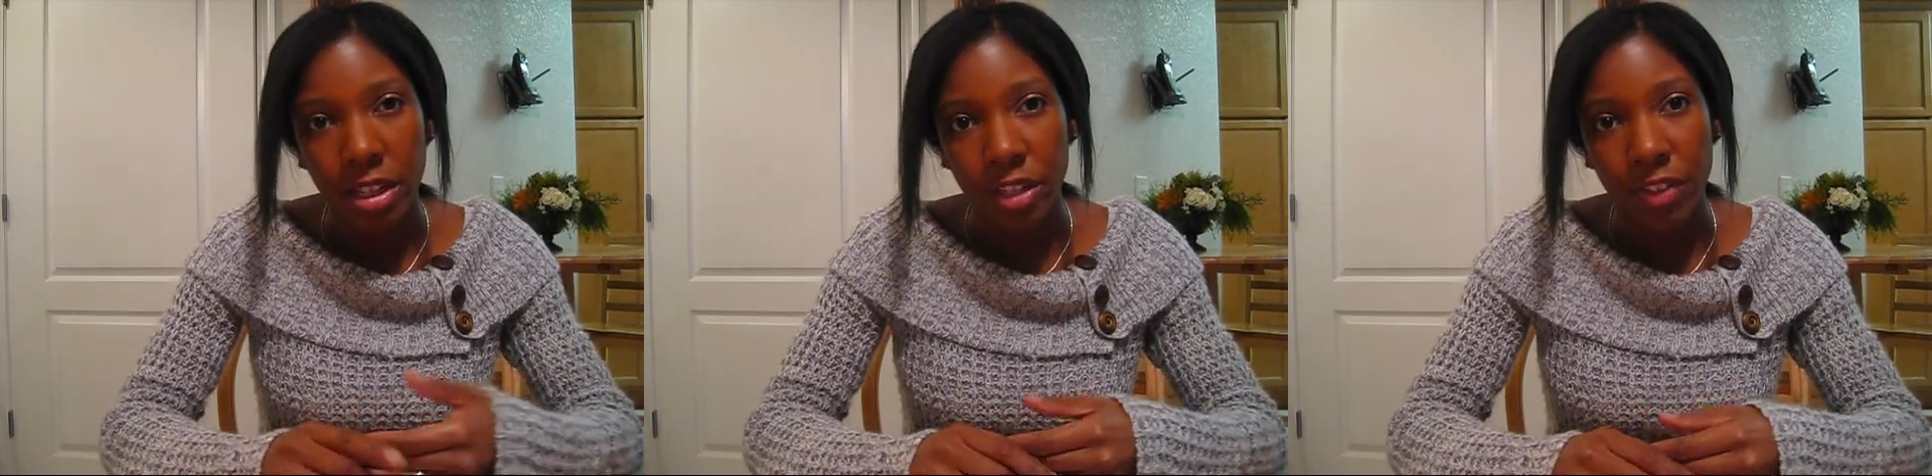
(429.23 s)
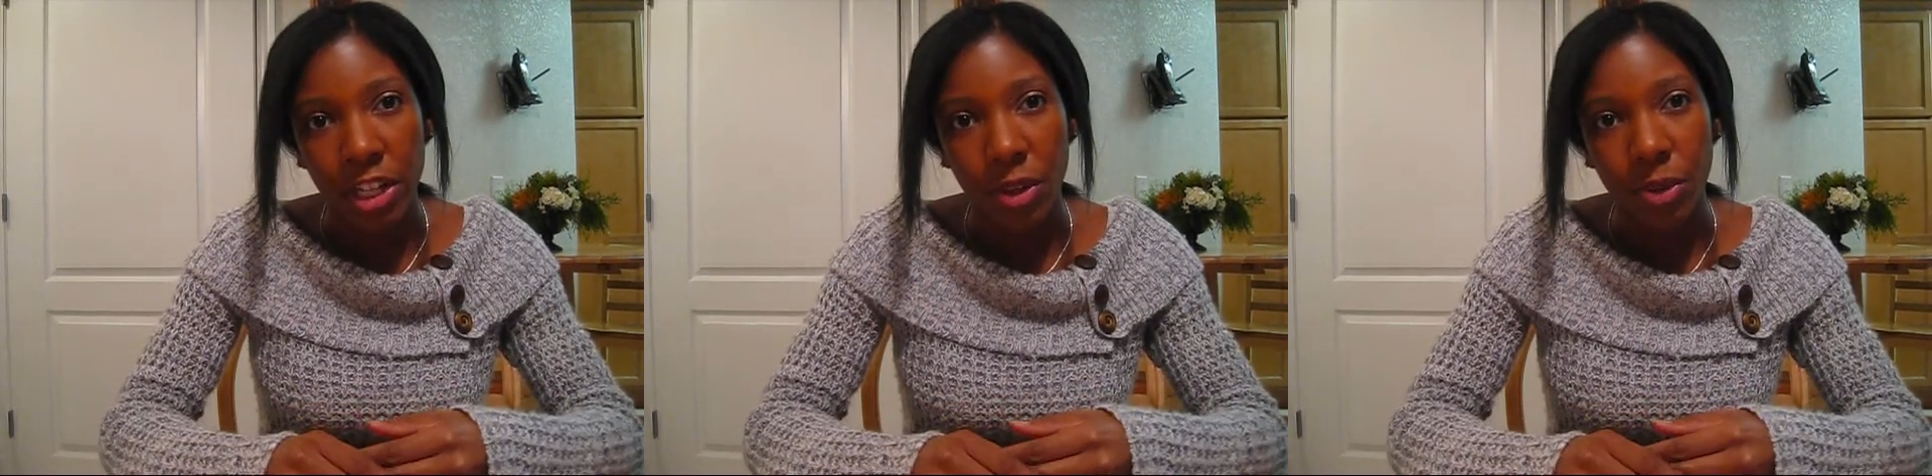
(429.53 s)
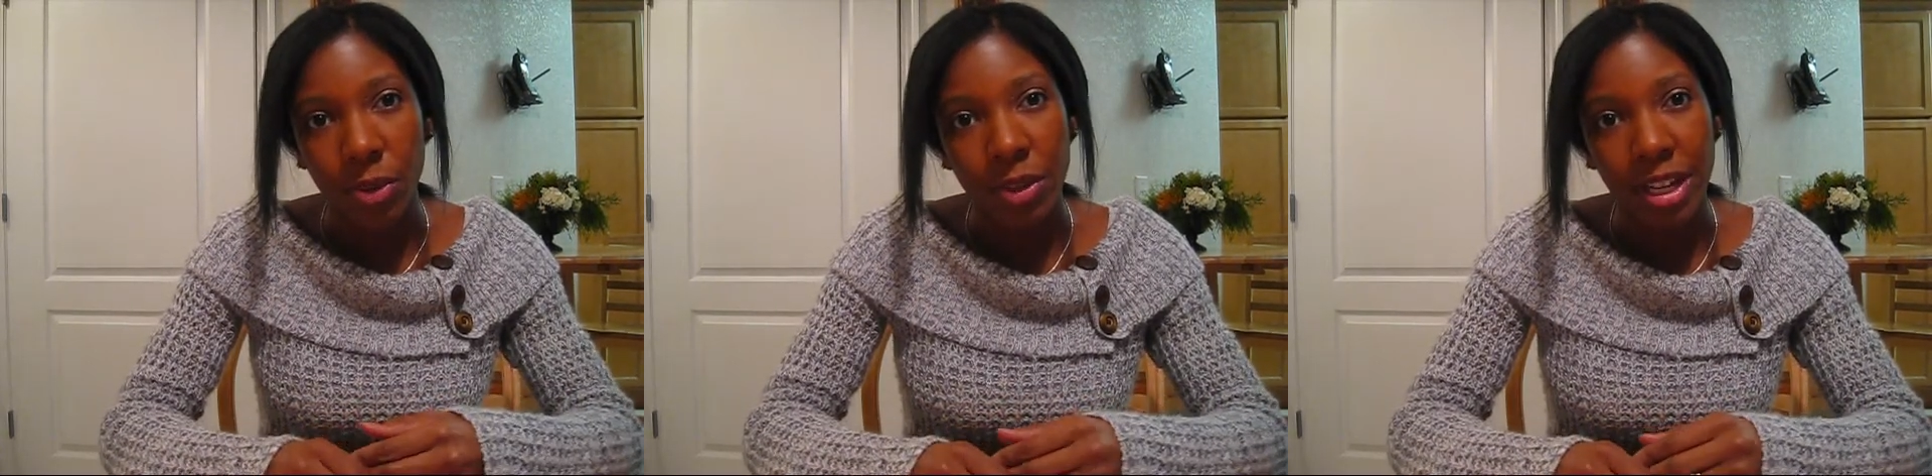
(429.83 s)
this
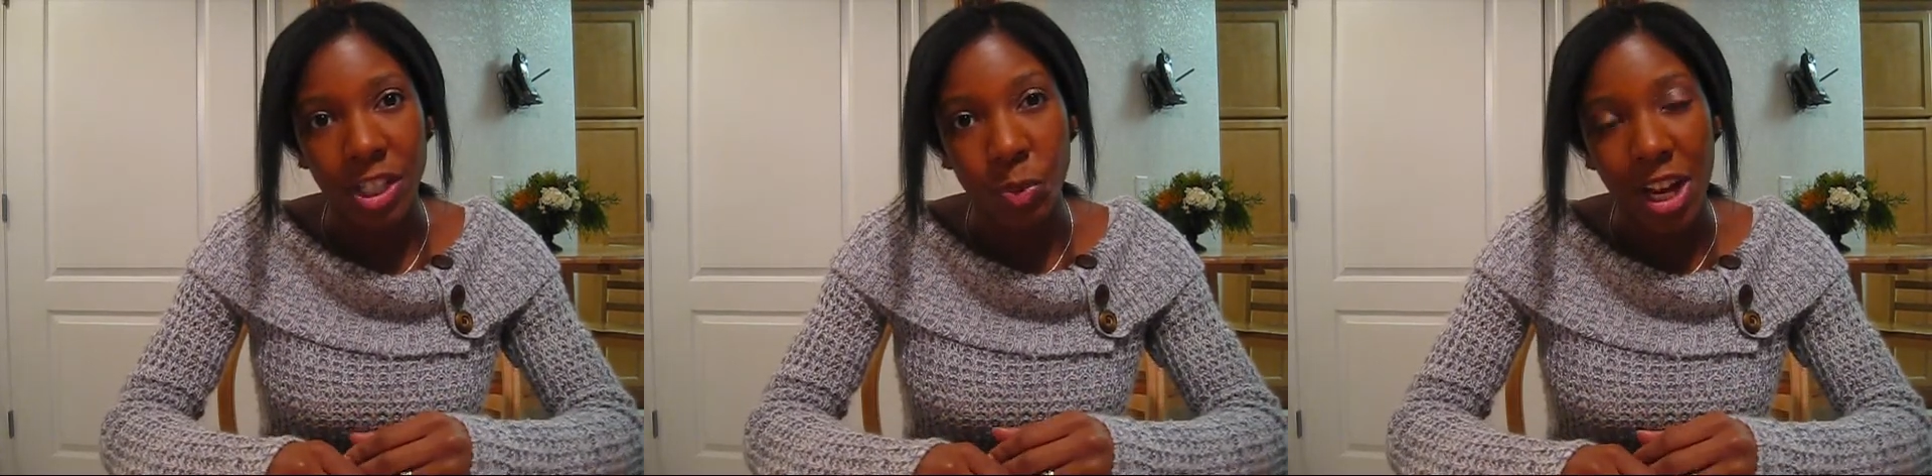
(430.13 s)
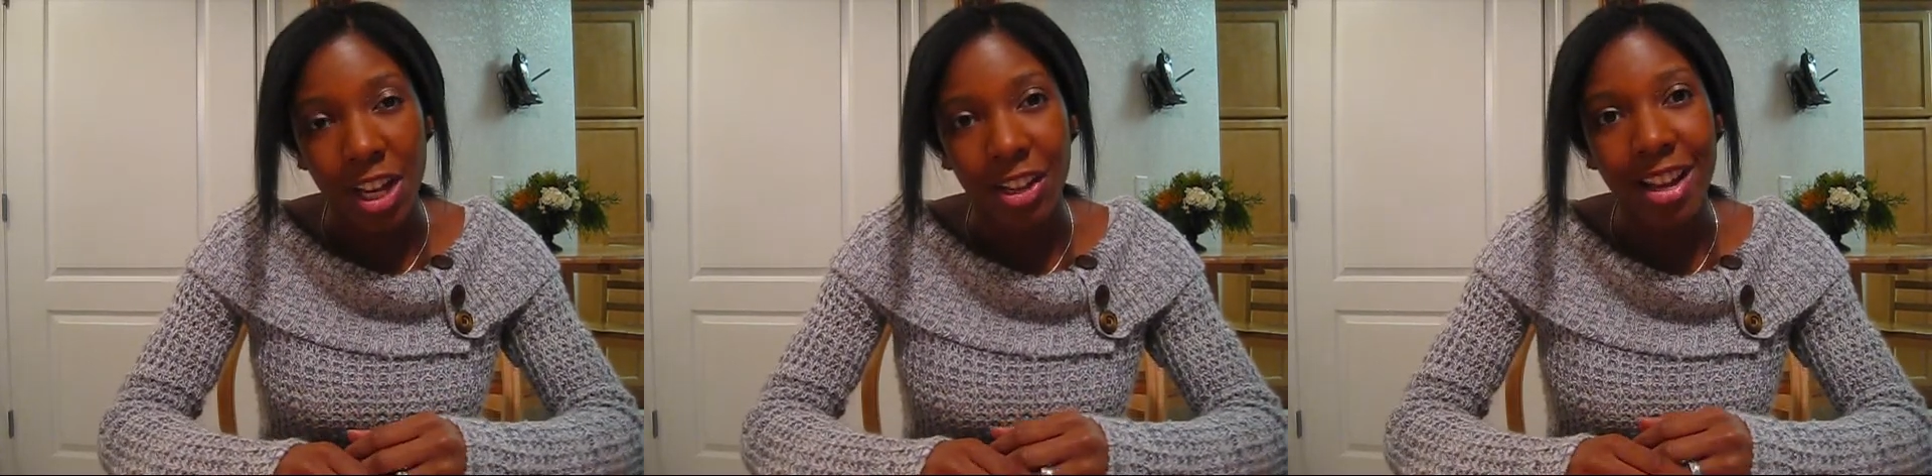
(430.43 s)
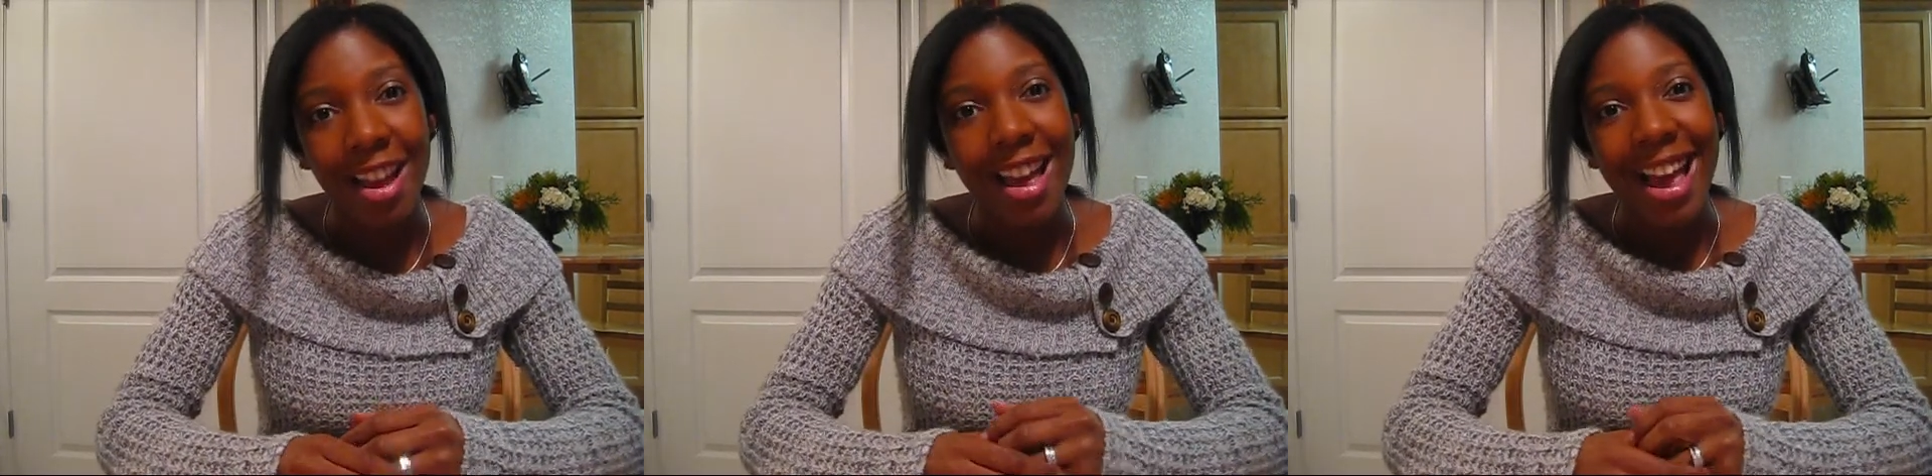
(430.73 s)
video as well